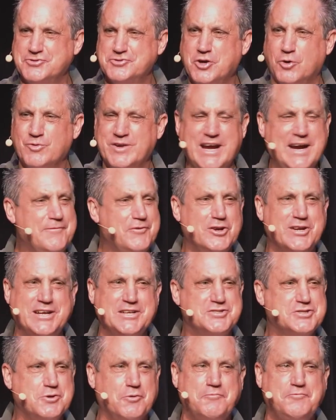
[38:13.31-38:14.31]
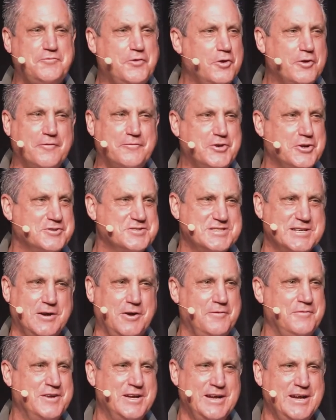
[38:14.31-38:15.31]
don't ever get so full of
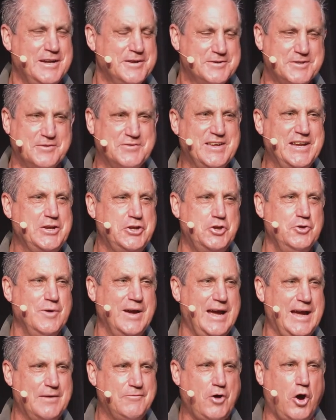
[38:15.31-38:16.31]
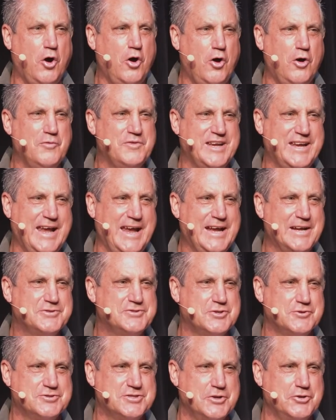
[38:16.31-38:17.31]
yourself to think you have all the
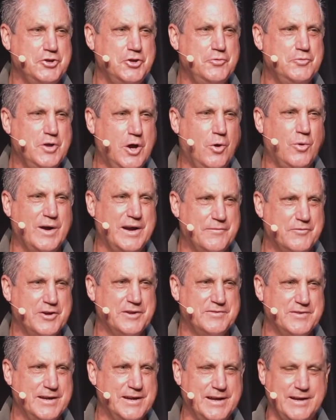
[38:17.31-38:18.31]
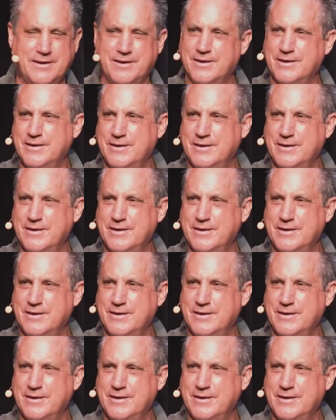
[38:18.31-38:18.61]
answers and you know everything.